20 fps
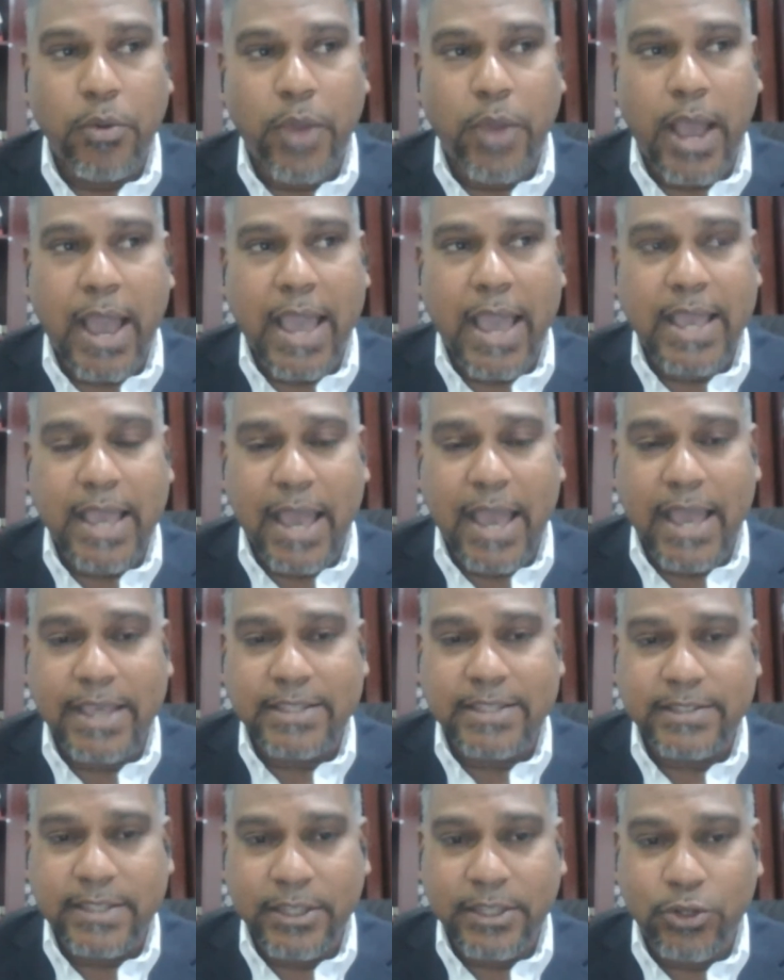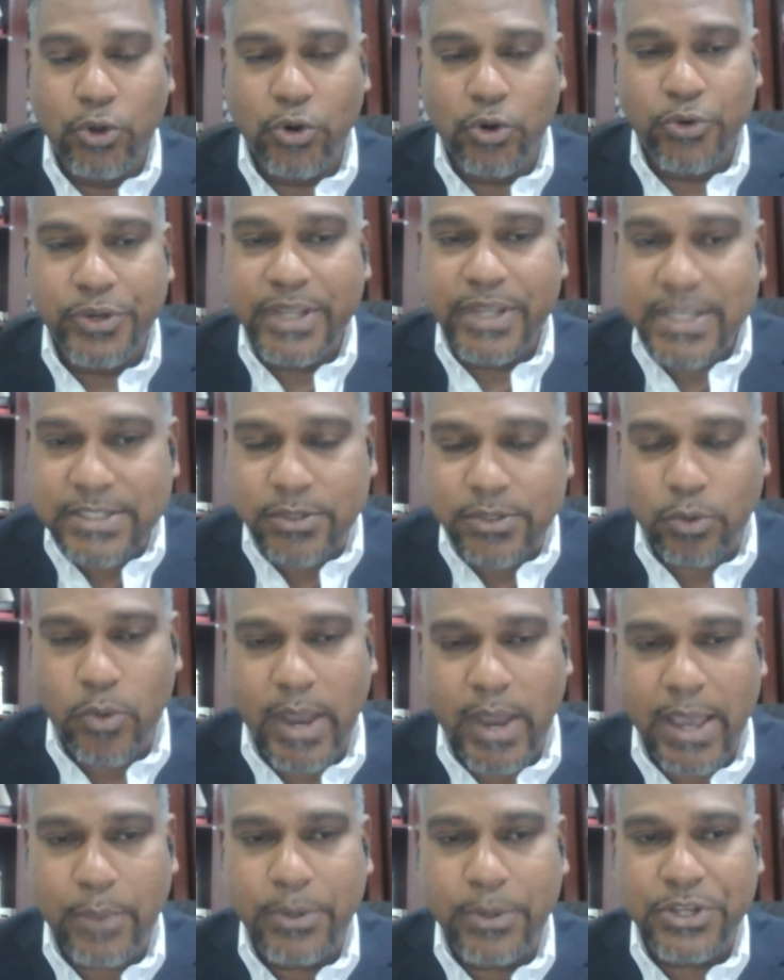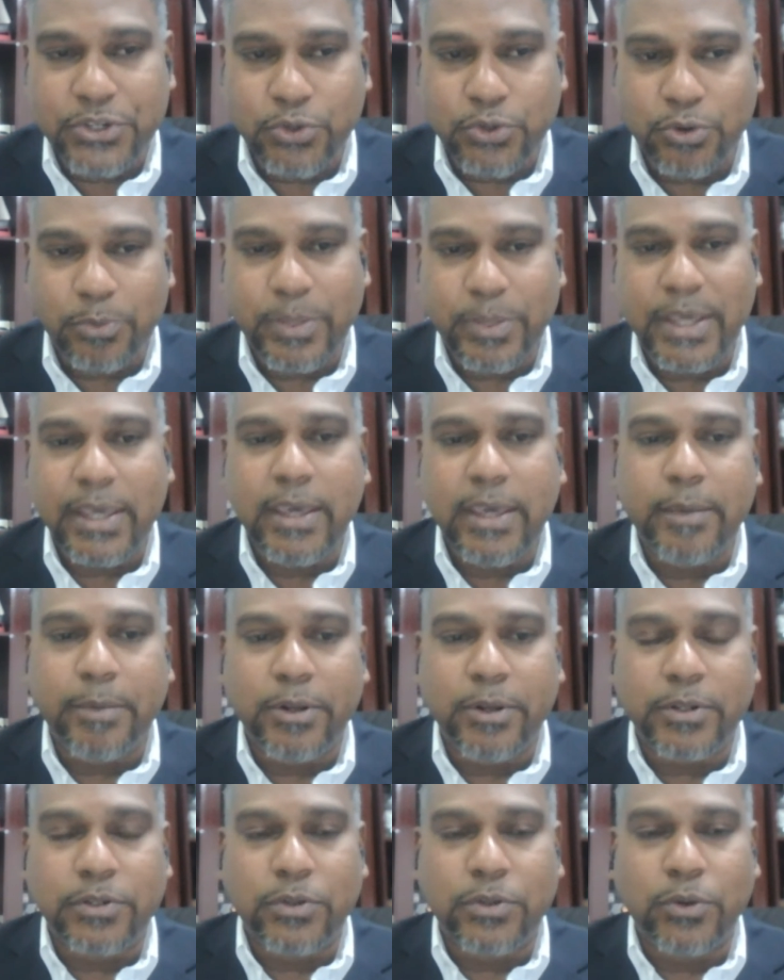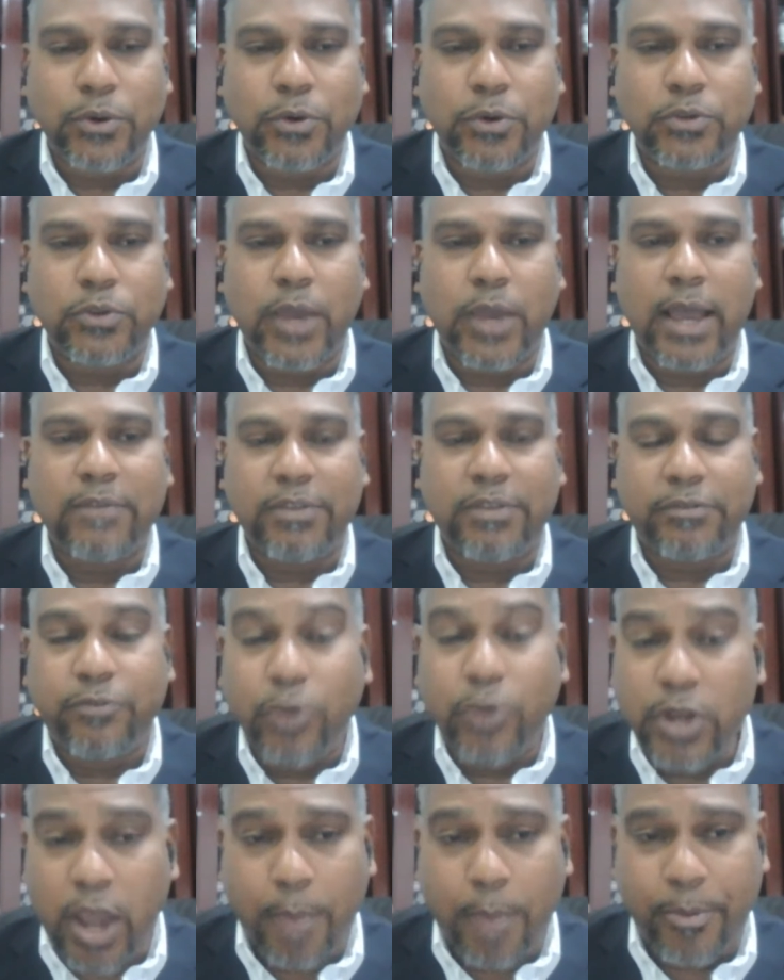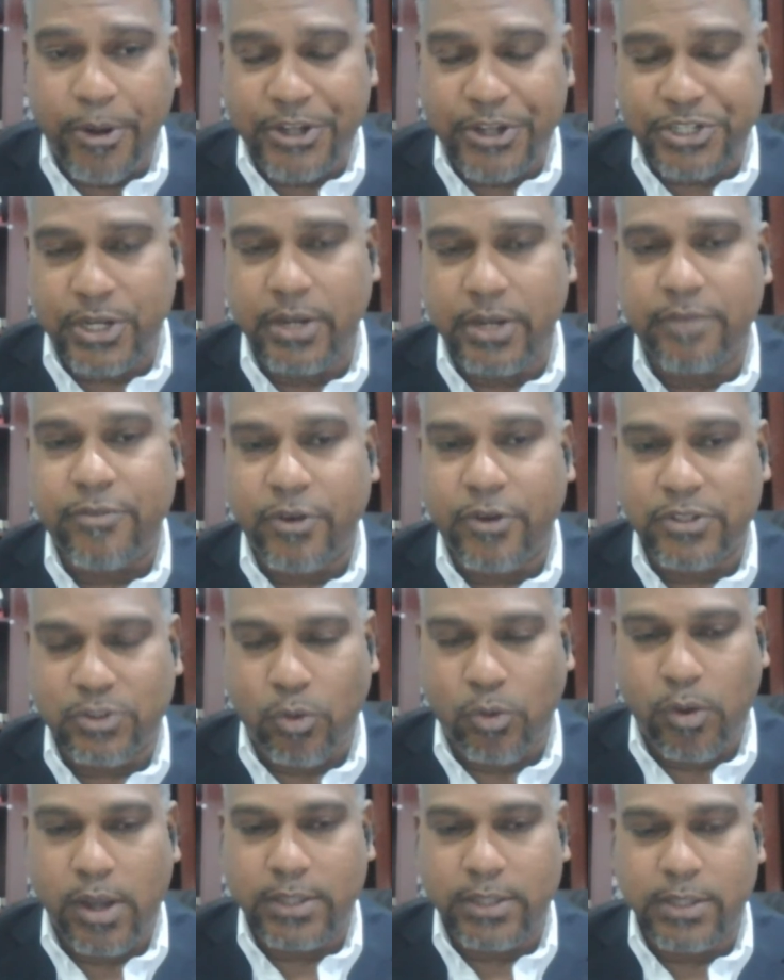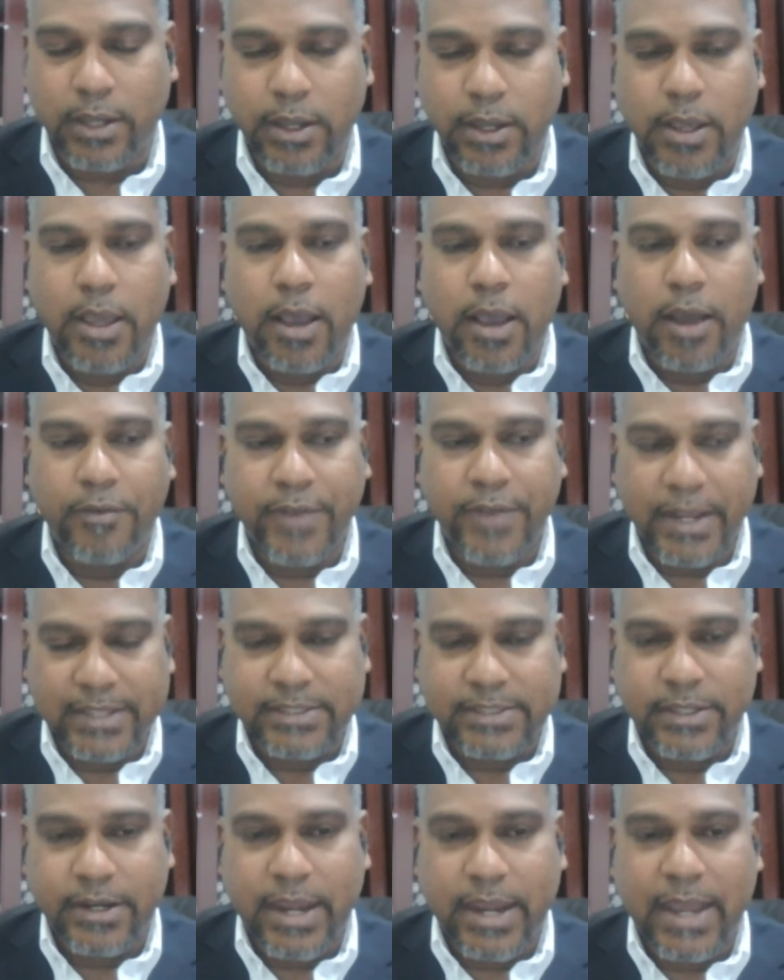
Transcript: I see no reason why we shouldn't be able to have it fully operational in the first quarter of next year.